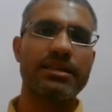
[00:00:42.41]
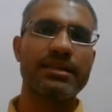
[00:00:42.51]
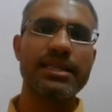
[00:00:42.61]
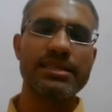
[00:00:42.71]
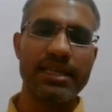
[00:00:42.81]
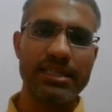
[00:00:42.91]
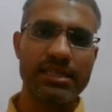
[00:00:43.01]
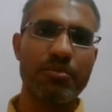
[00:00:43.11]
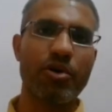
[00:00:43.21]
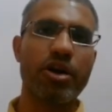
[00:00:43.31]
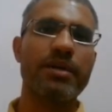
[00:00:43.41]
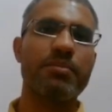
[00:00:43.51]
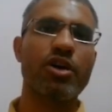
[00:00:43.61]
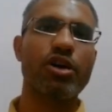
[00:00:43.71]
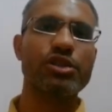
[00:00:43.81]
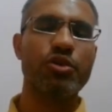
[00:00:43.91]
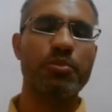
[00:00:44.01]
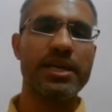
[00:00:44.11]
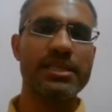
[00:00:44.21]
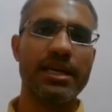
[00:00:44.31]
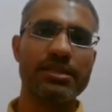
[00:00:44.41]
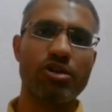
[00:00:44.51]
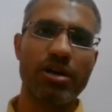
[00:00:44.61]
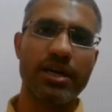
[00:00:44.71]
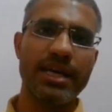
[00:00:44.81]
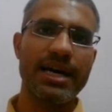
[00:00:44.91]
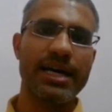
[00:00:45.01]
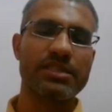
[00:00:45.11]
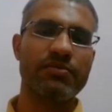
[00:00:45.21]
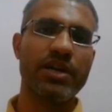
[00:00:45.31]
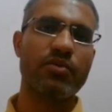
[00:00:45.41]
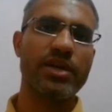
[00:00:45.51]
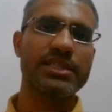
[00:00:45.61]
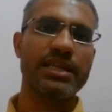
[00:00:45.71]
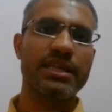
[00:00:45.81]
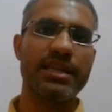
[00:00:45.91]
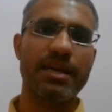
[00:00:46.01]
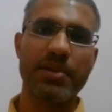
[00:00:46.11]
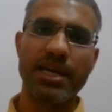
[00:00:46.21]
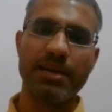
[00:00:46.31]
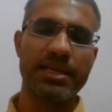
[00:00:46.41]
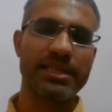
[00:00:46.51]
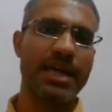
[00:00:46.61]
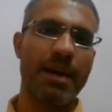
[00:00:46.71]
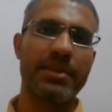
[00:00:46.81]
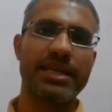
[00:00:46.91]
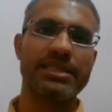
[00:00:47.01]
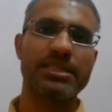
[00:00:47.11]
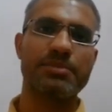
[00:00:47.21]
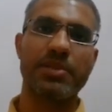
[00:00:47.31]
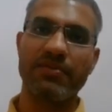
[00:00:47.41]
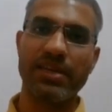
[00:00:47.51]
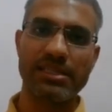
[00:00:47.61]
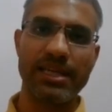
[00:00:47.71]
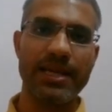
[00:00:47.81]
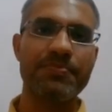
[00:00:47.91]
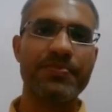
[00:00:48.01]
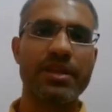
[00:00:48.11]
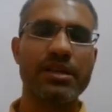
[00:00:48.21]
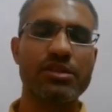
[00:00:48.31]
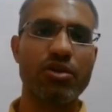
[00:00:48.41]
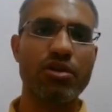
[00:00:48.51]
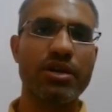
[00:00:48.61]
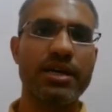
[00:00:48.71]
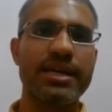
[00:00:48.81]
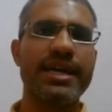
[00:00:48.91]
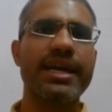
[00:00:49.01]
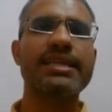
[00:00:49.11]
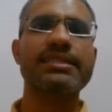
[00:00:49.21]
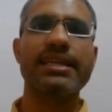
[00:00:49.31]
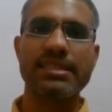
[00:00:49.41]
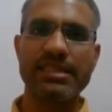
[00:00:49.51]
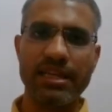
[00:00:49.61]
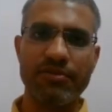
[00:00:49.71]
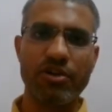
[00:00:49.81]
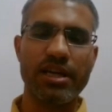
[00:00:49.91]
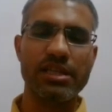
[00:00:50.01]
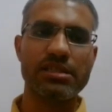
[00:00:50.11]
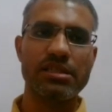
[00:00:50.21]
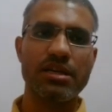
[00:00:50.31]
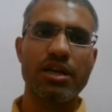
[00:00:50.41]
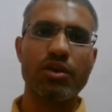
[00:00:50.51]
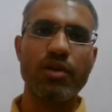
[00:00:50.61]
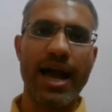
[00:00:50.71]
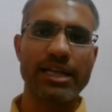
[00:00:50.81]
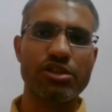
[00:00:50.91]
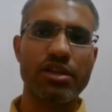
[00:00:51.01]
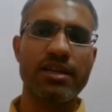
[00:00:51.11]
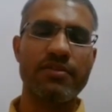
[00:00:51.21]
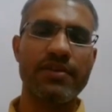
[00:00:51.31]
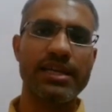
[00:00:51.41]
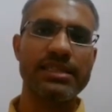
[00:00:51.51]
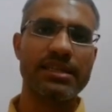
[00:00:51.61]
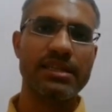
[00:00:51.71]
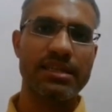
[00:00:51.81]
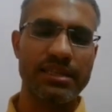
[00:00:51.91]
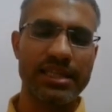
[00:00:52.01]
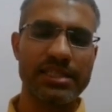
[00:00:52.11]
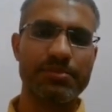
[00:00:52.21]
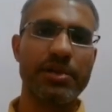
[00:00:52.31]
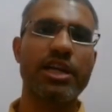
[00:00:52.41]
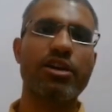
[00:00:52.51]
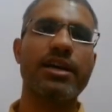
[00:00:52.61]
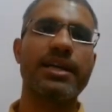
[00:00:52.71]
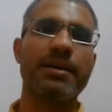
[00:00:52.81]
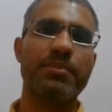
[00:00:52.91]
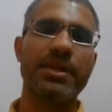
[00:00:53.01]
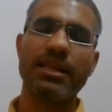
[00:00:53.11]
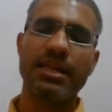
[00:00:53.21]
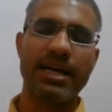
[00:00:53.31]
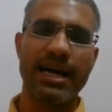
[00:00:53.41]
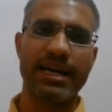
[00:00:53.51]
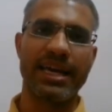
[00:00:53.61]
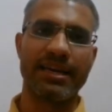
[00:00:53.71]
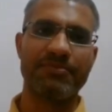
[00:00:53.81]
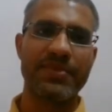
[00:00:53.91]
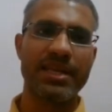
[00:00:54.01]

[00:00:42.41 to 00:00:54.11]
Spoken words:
This is important because UPSC has already asked one question in their prelim examinations previously. So it is necessary for us to actually revise this particular temple again.